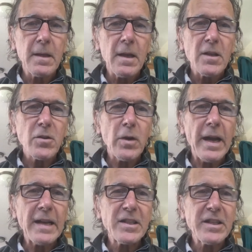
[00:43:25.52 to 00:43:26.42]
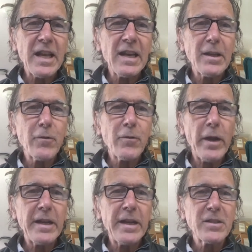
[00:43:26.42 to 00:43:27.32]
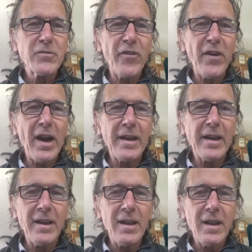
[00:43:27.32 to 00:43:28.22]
So I accidentally created this fund